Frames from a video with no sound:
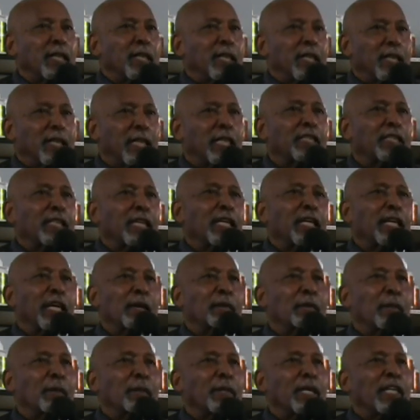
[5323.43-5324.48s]
Yes, I
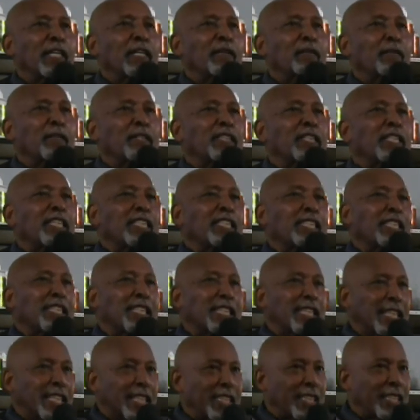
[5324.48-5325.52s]
am. I've been out there for 60
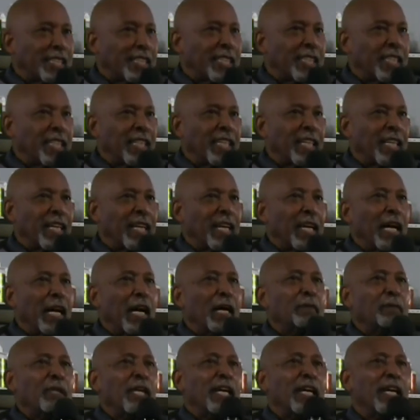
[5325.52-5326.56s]
years.
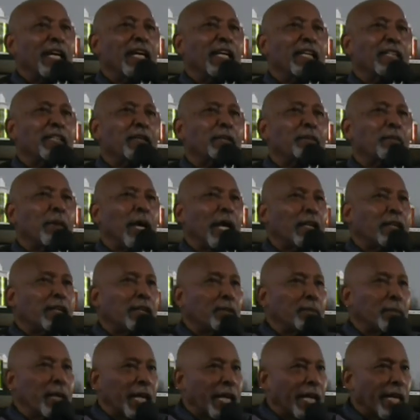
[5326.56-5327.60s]
I'm the heir to
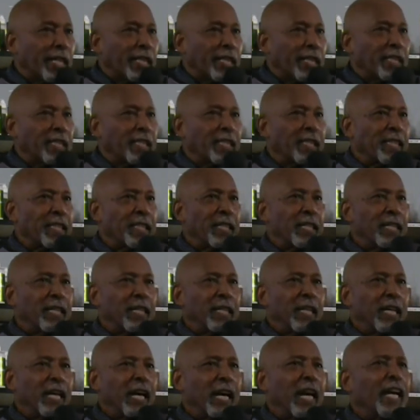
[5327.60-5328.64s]
Malcolm X.
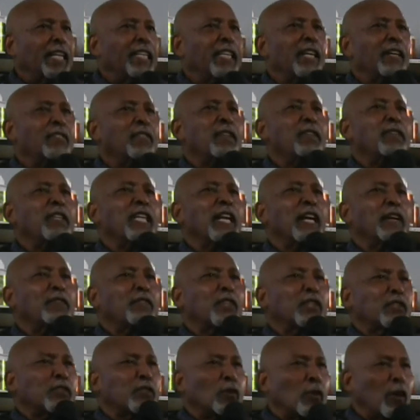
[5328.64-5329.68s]
I never even have
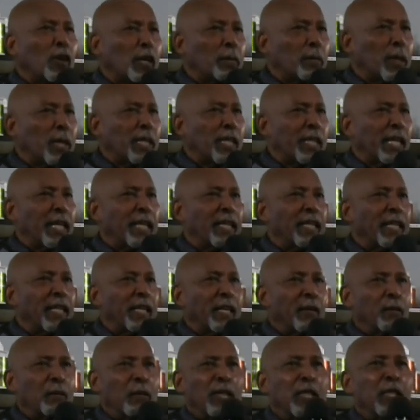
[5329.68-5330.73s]
to talk about that.
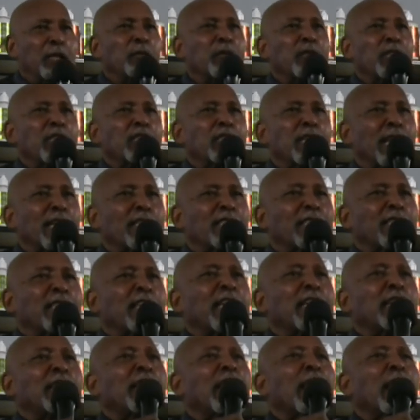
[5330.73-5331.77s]
When he was
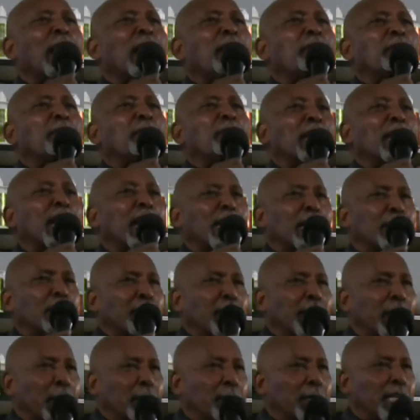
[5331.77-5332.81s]
assassinated, I'm the guy that
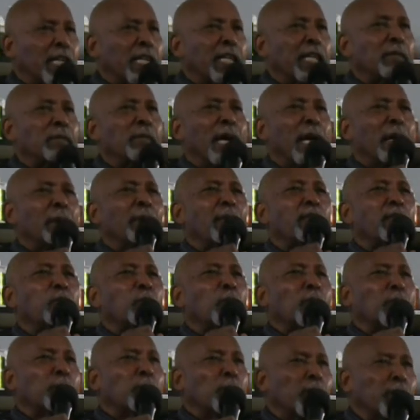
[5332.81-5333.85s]
became the imam at
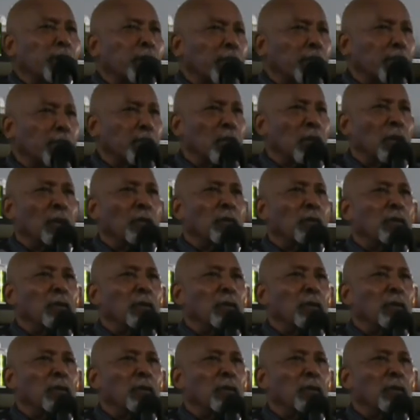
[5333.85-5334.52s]
21 years old.